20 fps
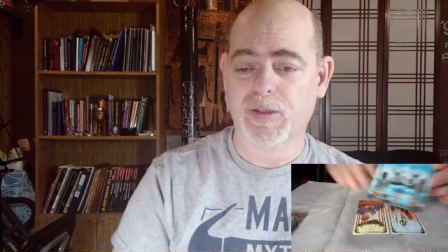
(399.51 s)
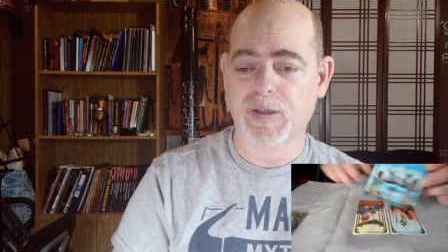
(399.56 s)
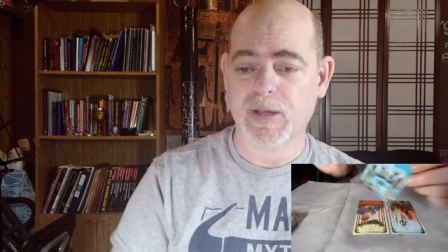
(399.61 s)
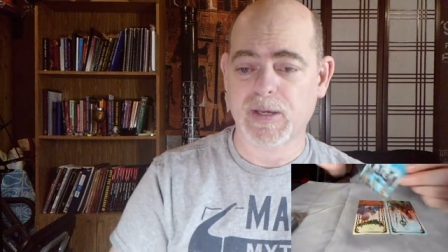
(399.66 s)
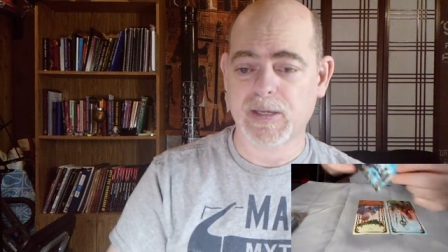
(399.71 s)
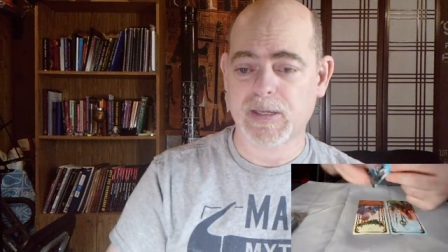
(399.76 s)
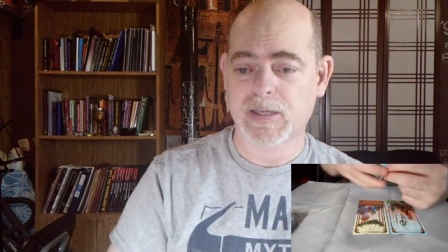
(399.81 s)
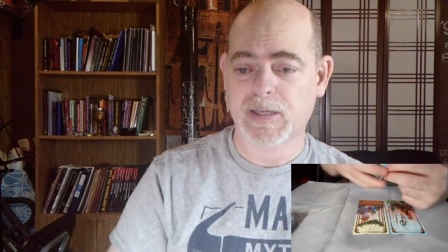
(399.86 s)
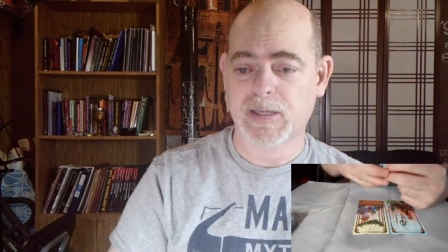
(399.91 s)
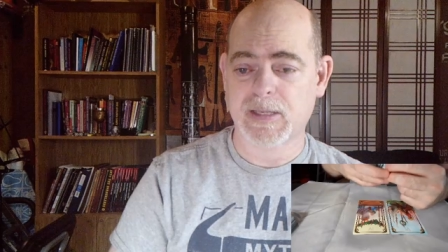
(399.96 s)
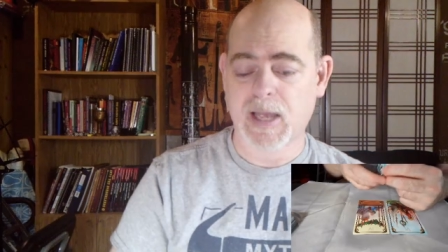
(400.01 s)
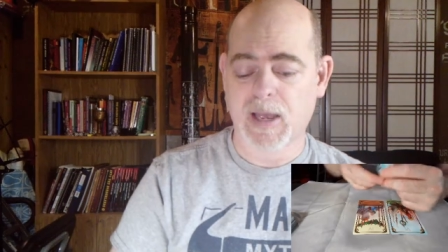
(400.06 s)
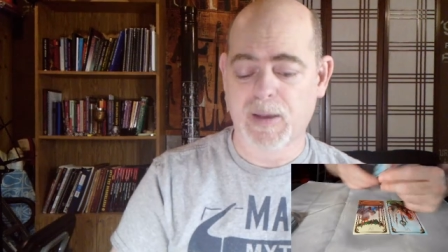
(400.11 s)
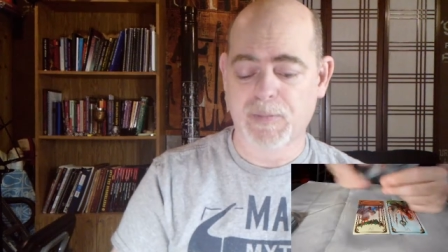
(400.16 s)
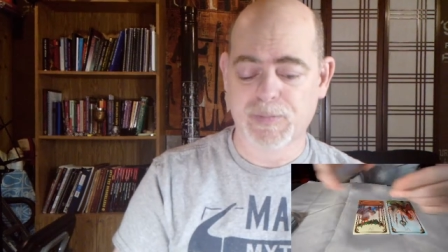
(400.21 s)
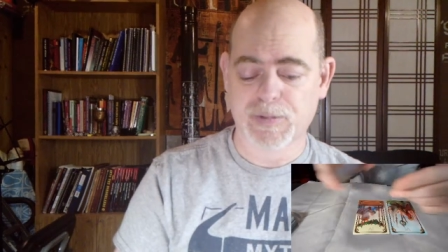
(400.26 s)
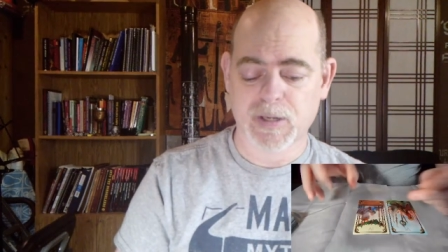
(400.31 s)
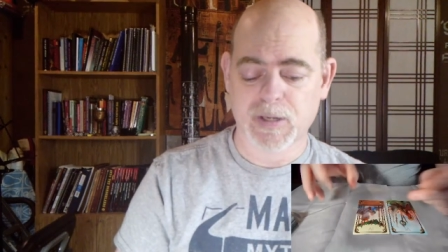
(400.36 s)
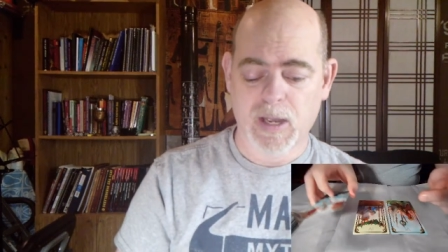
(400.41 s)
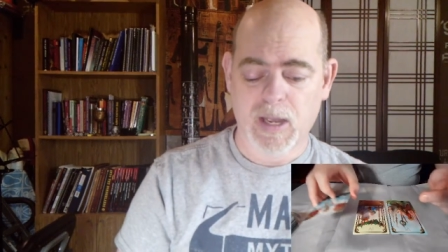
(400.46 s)
these
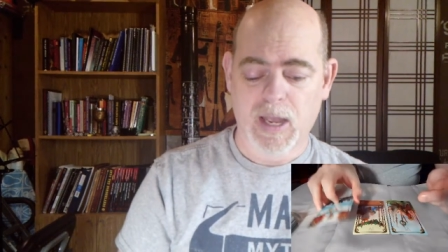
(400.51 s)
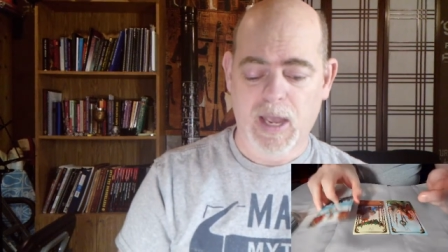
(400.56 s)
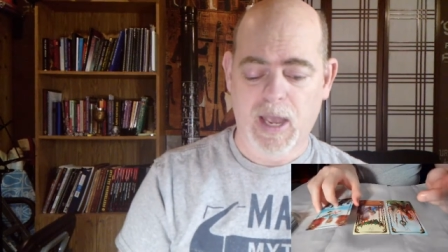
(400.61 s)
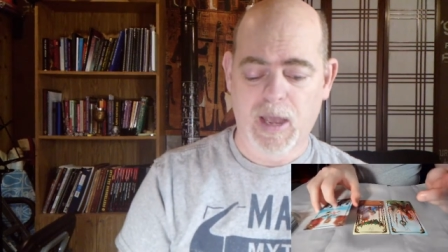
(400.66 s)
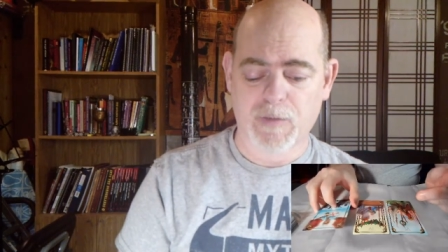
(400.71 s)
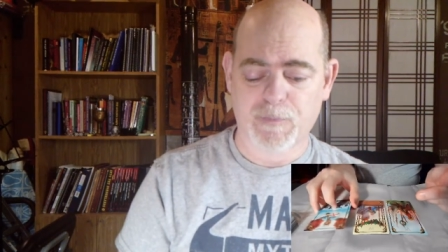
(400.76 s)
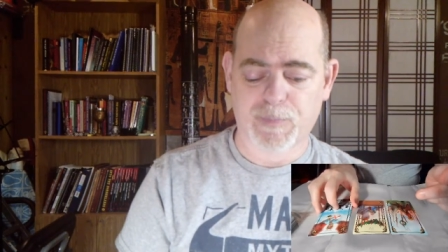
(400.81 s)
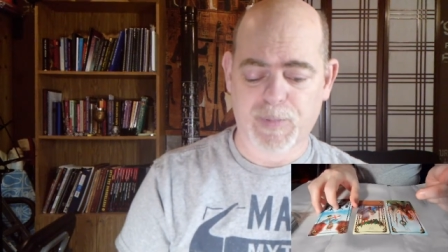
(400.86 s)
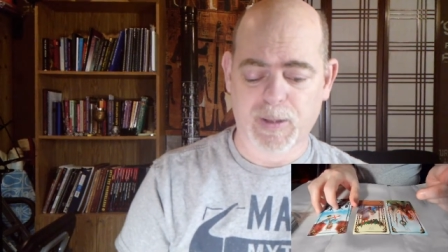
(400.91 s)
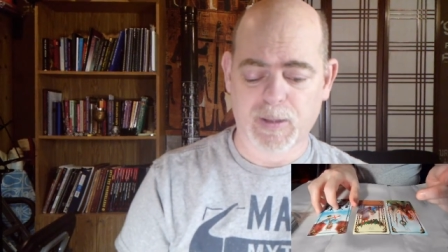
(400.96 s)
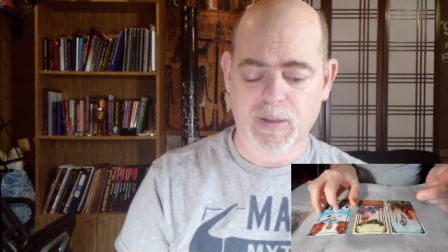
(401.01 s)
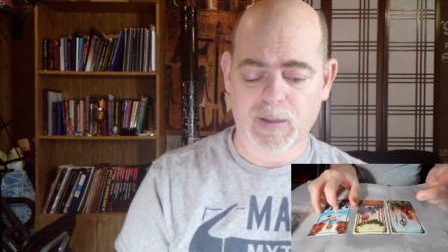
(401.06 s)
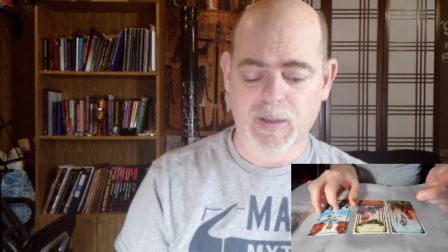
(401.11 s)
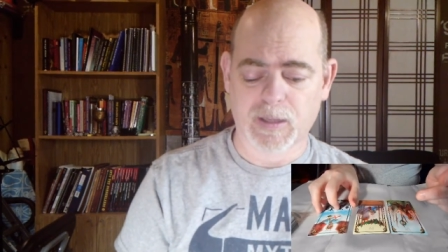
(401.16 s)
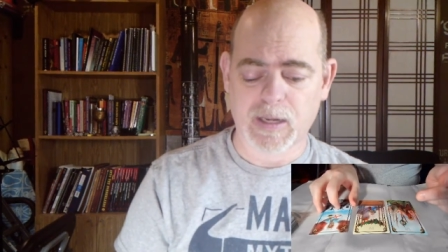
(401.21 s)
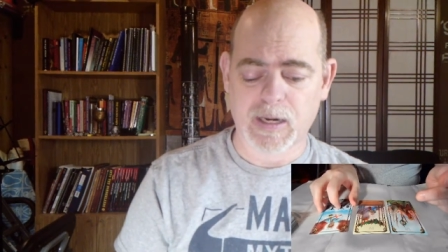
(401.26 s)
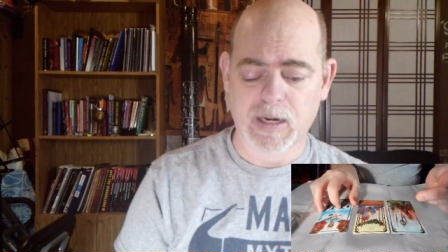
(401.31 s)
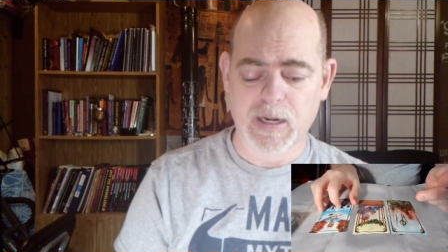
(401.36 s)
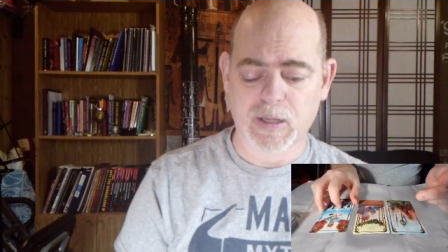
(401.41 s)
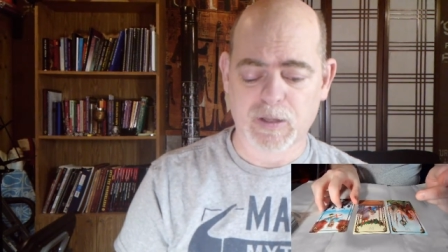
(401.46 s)
steps have been
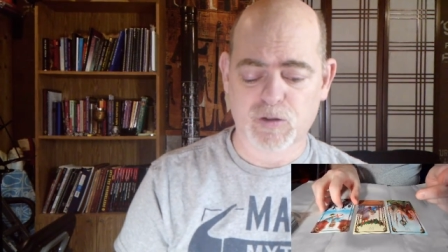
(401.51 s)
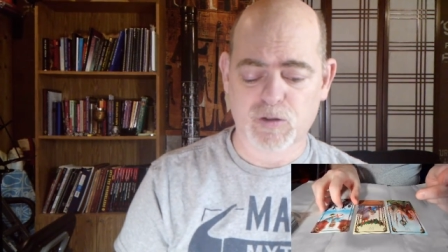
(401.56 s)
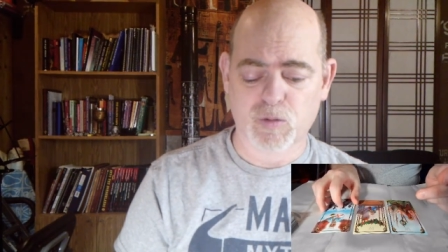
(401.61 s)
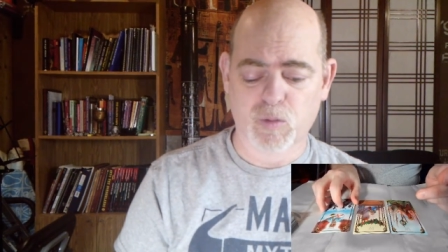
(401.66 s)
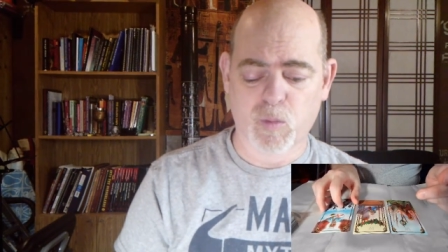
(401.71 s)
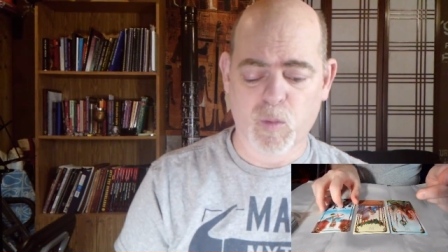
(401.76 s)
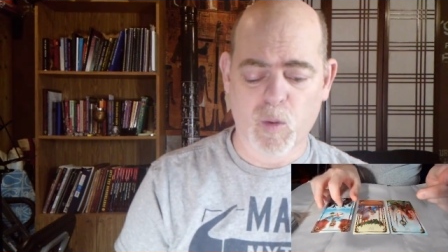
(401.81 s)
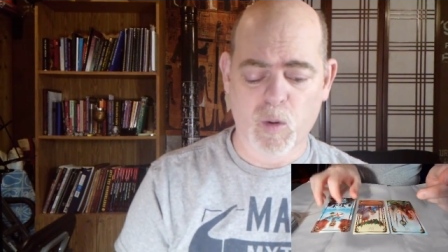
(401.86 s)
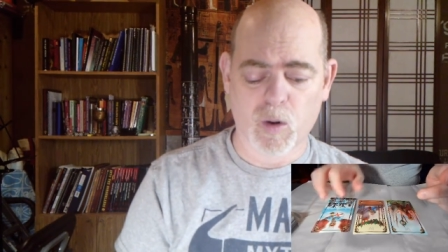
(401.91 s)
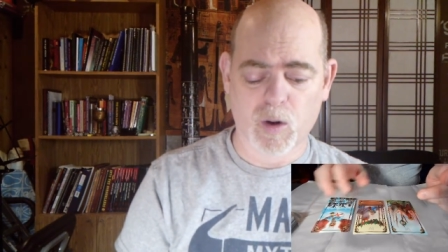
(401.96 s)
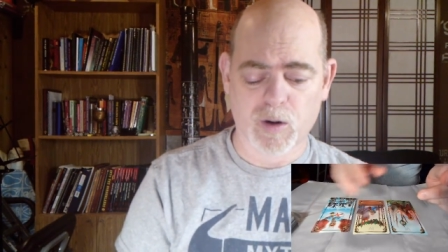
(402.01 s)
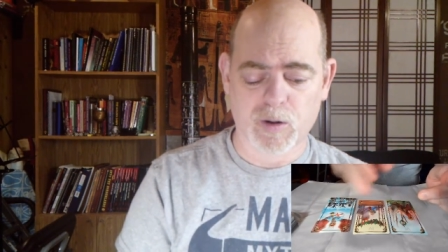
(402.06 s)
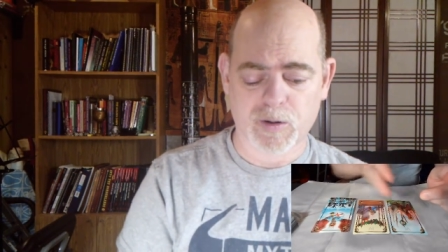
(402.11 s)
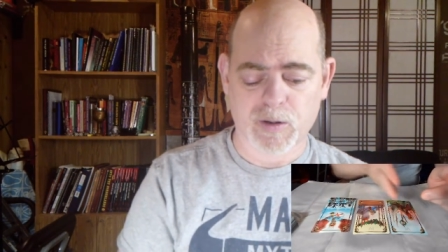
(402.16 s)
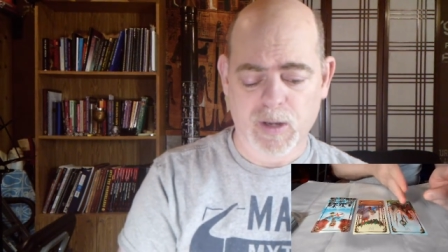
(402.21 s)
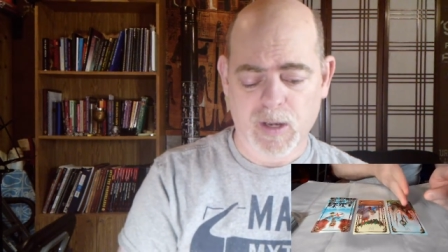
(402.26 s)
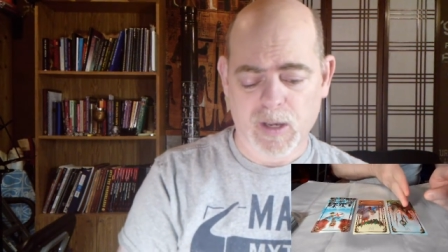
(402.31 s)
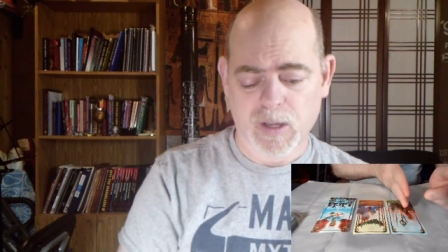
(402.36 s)
leading toward.